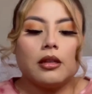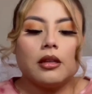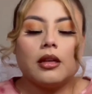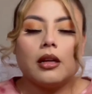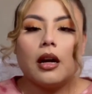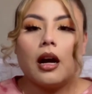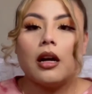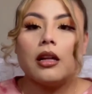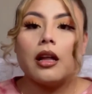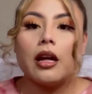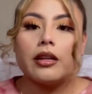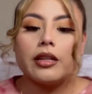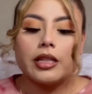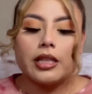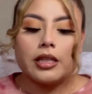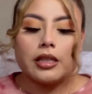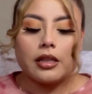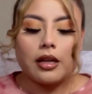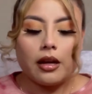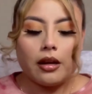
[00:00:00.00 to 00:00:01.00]
a lot of
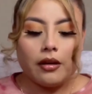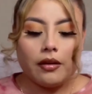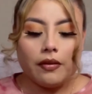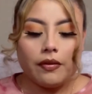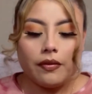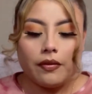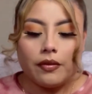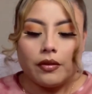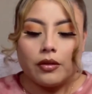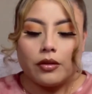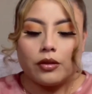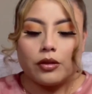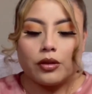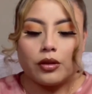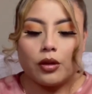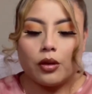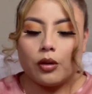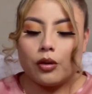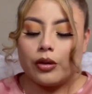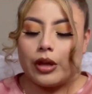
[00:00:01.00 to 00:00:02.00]
stuff,
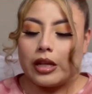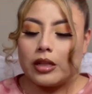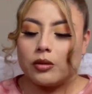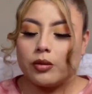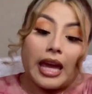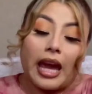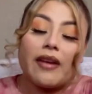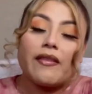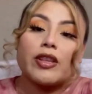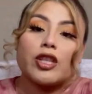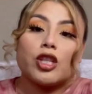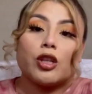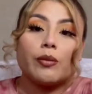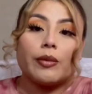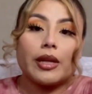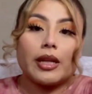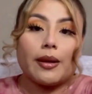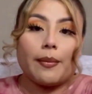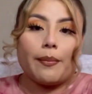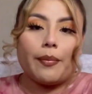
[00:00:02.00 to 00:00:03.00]
so that's why they gave it to me
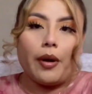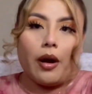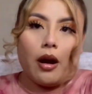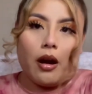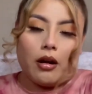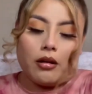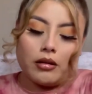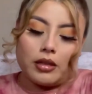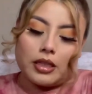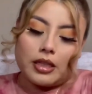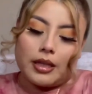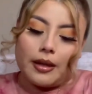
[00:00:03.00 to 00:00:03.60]
in a box.